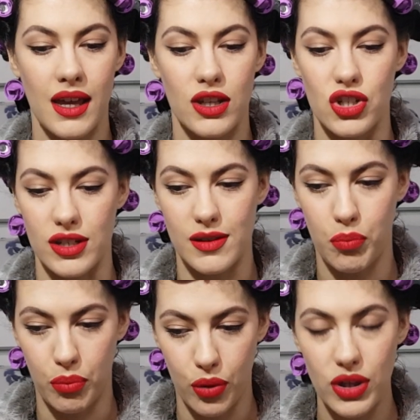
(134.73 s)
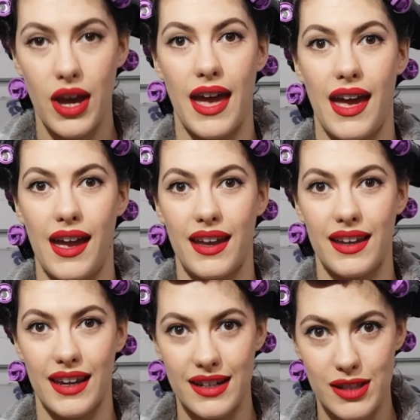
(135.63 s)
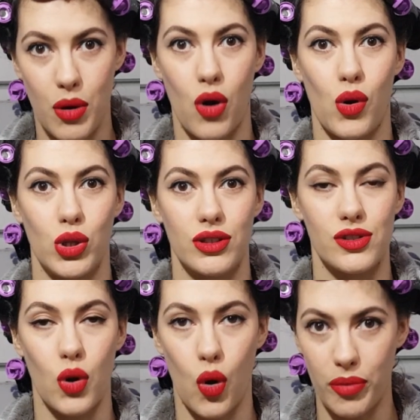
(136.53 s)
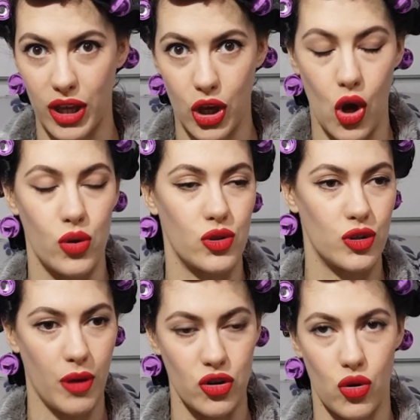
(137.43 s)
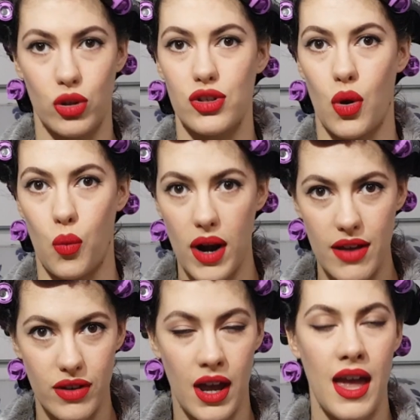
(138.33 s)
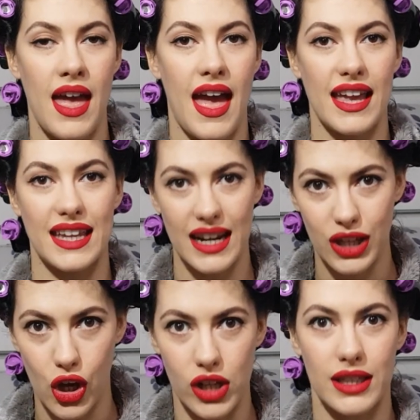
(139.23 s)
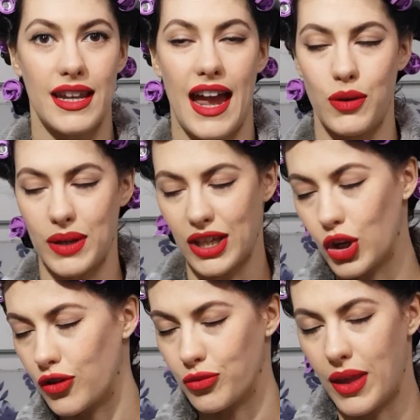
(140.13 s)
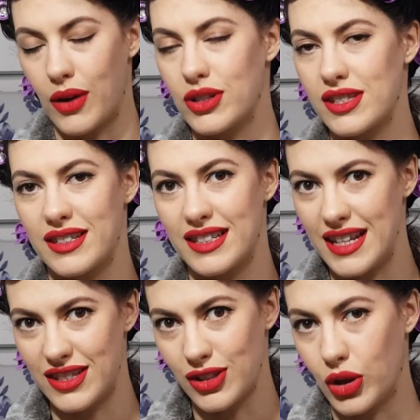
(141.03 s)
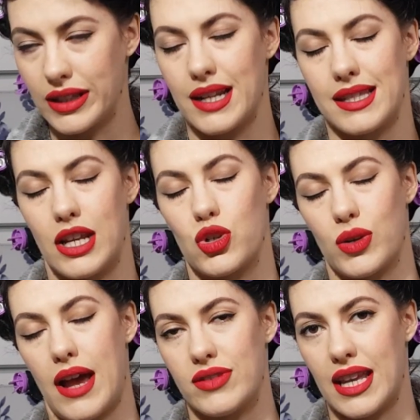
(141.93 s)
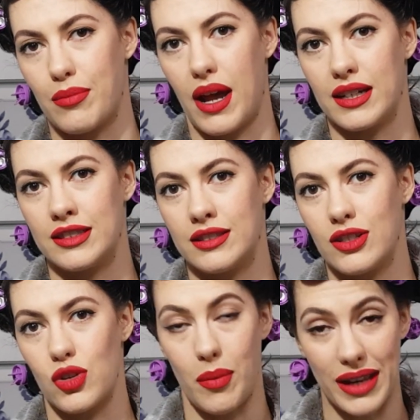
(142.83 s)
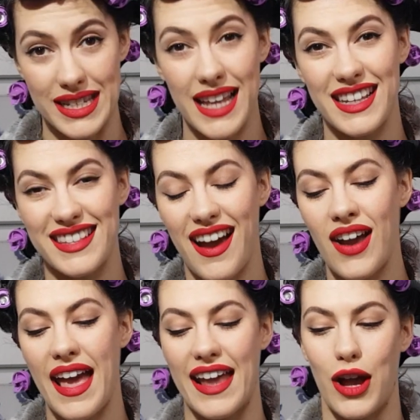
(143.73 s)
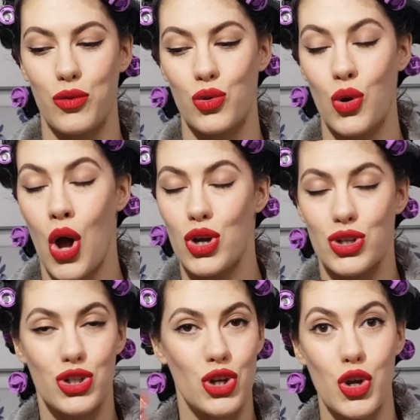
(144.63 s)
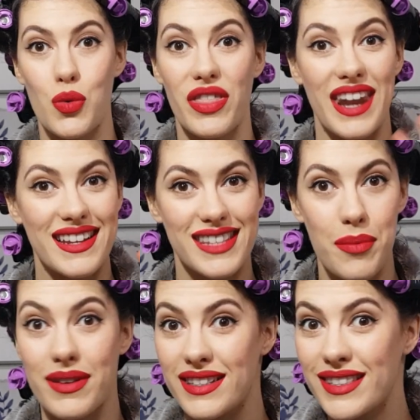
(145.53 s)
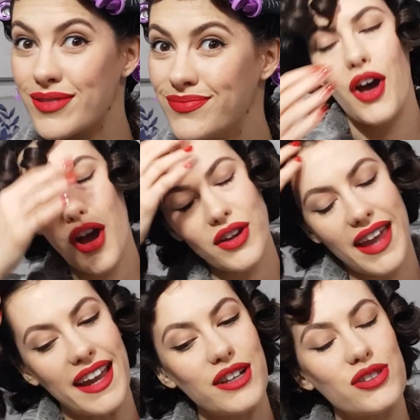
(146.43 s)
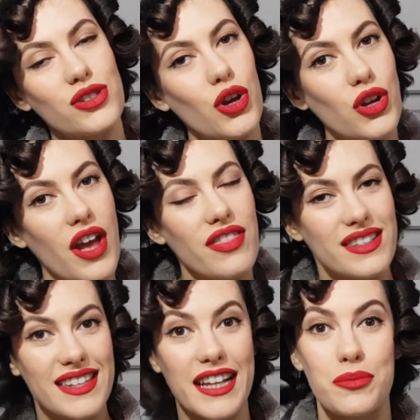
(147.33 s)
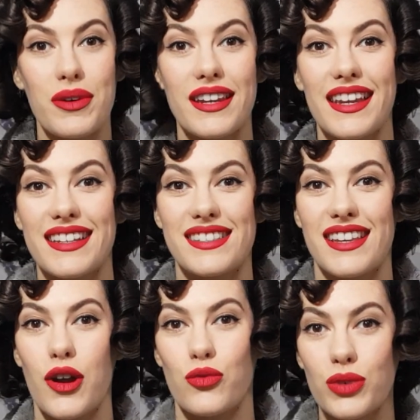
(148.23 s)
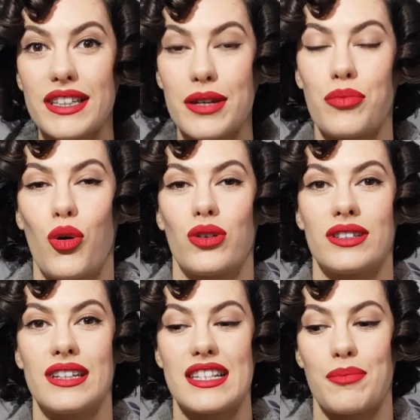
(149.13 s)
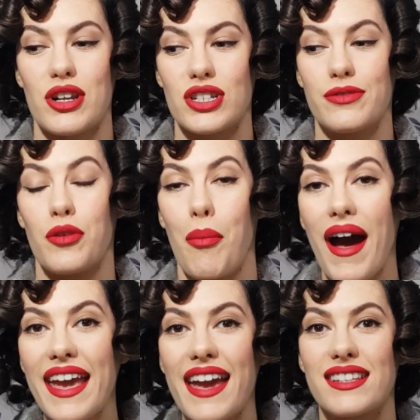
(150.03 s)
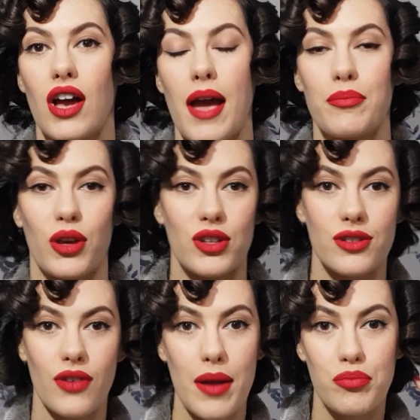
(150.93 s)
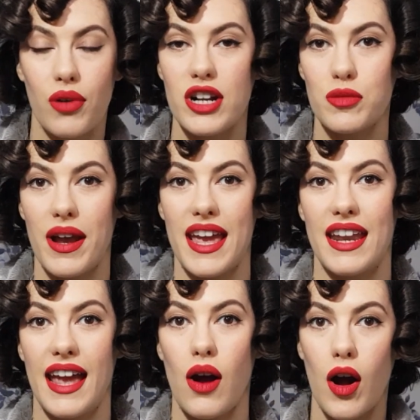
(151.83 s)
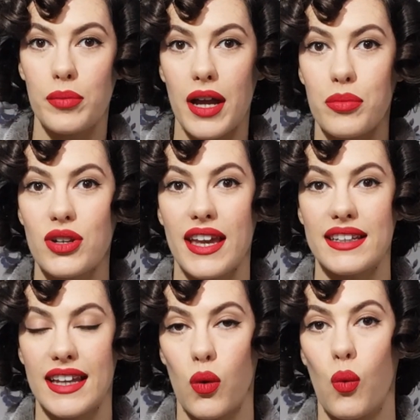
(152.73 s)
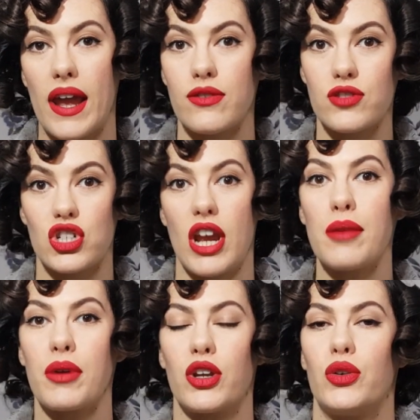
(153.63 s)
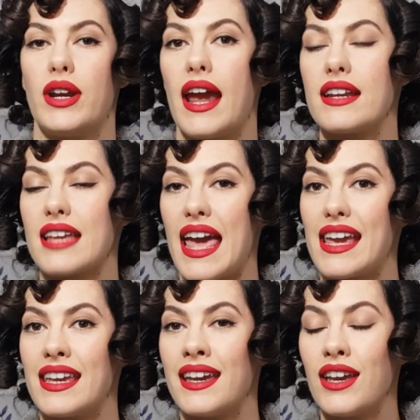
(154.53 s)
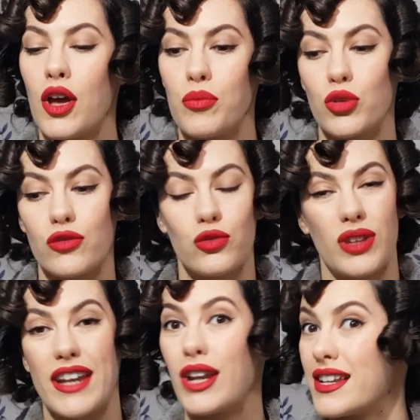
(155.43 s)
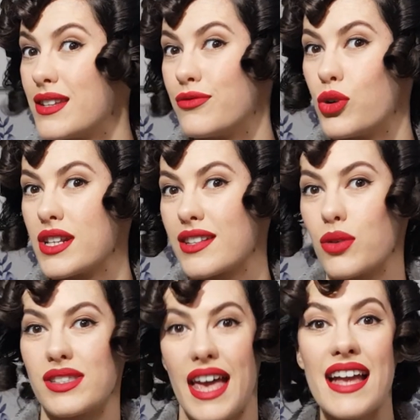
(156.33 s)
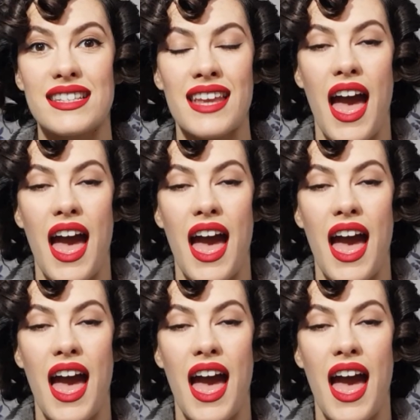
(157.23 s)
Just put your hair in some hot rollers or pin curls or sponge rollers or whatever, get it curly, and we can go from there. It's not that essential to have a setting pattern. So I'm going to take these out and I will show you what the next step is. Okay, so this next bit is really important, especially for my hair type, because if I brush my hair now, I'll be able to get like wave shape and create a beautiful like 1940s style set.